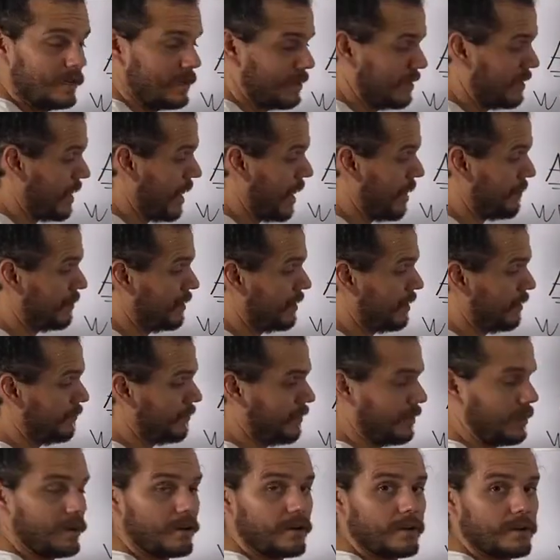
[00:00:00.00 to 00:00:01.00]
I'm
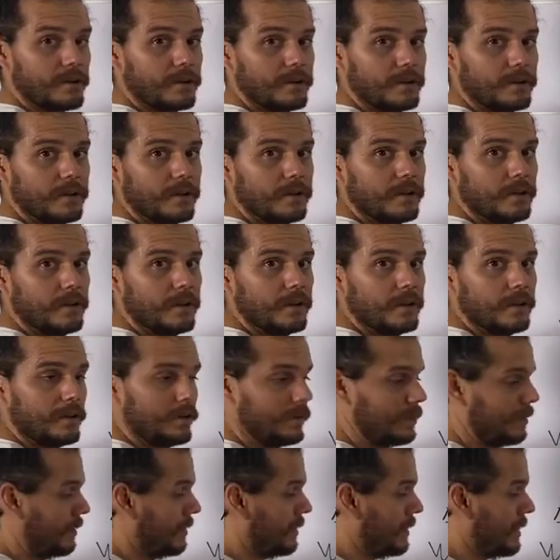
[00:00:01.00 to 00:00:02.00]
giving her
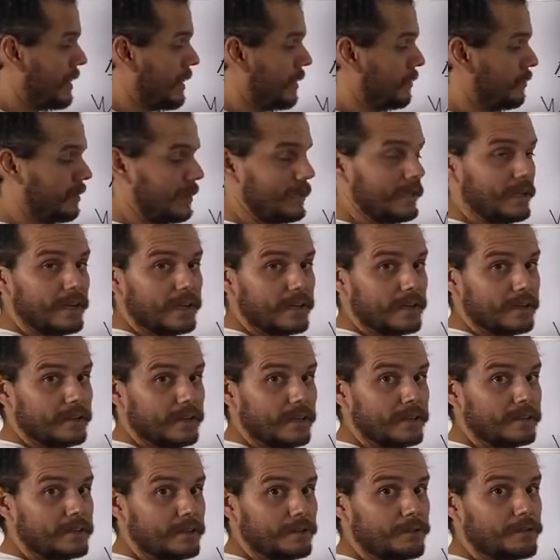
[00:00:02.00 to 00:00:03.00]

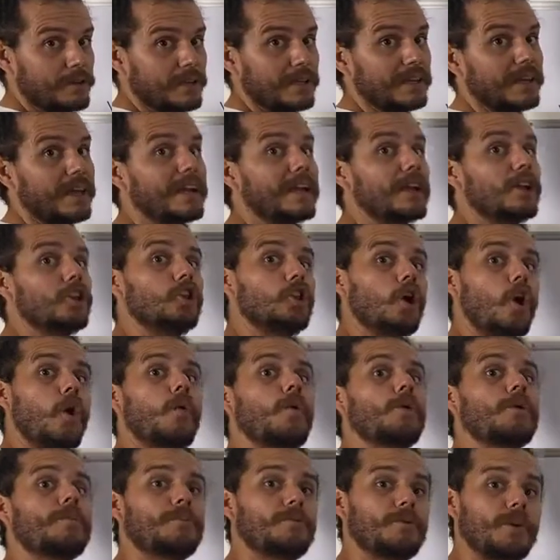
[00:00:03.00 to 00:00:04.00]
a
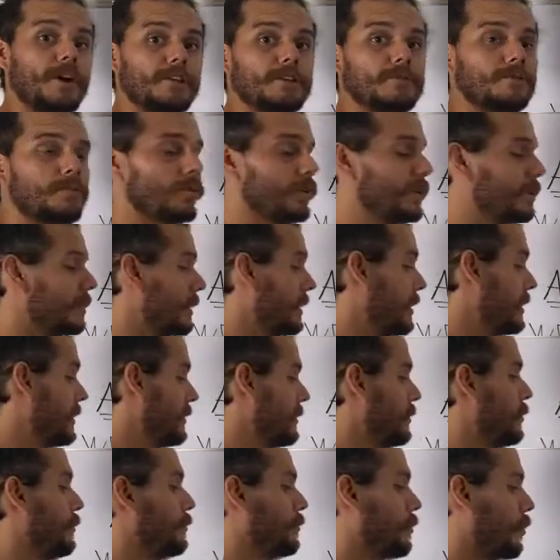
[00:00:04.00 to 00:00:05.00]
lower price point,
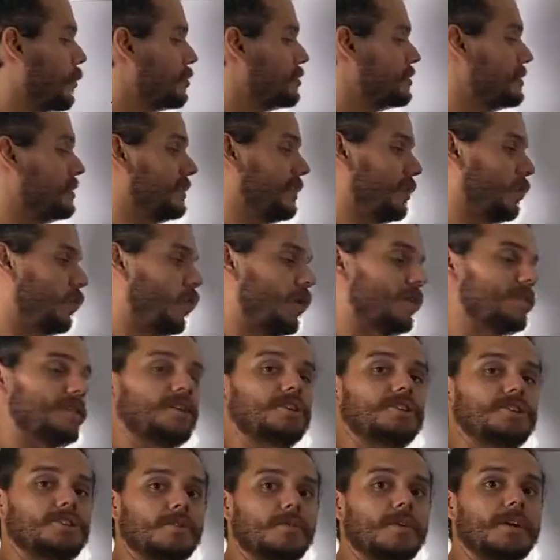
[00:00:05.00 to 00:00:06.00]
of course, than the one
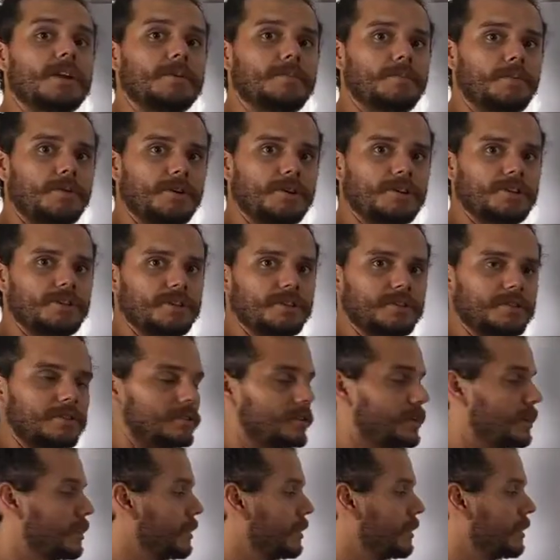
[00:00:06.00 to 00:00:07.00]
that she already
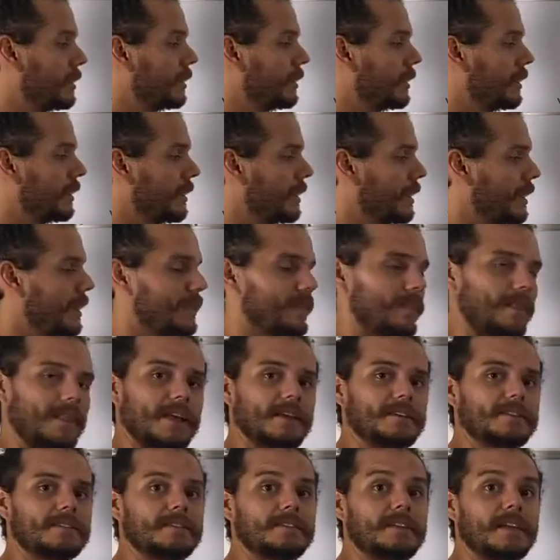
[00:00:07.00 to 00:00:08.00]
purchased, and
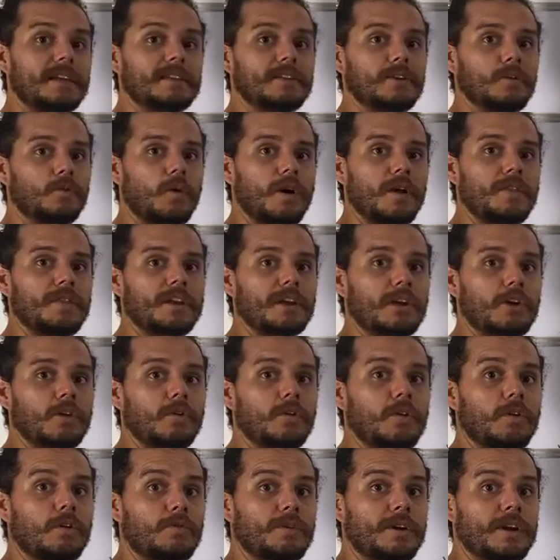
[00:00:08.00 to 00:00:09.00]
less than the one that I
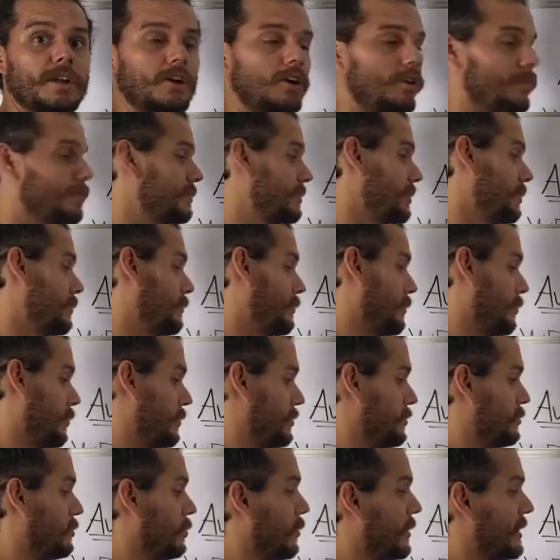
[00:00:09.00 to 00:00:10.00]
already upsell for.
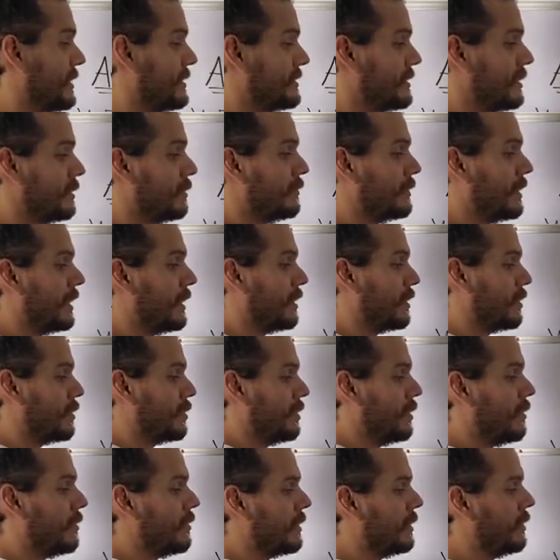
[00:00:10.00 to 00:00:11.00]
So instead of getting
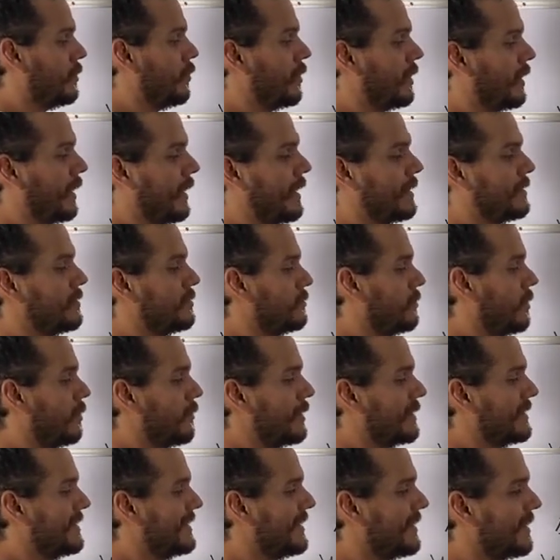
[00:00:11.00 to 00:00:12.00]
30, okay,
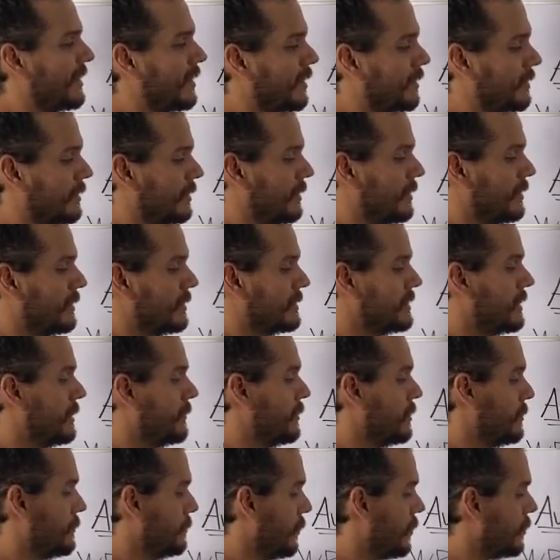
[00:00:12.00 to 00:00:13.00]
sorry, didn't got
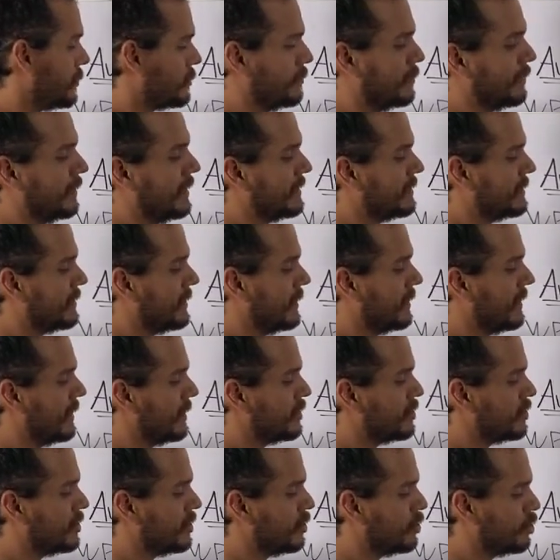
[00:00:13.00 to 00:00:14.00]
$70, but let's say
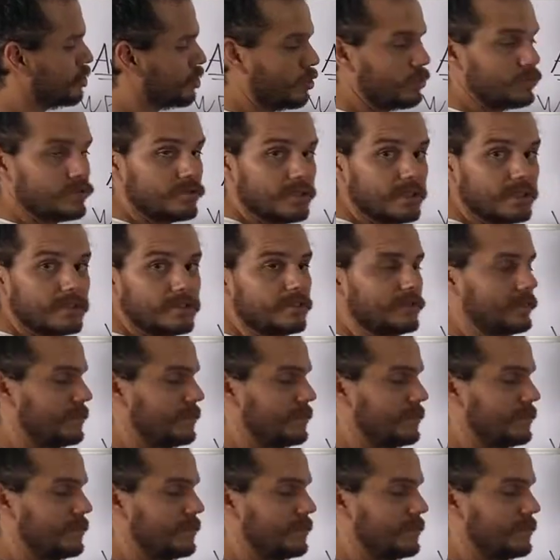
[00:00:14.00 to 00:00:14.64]
that she chose this.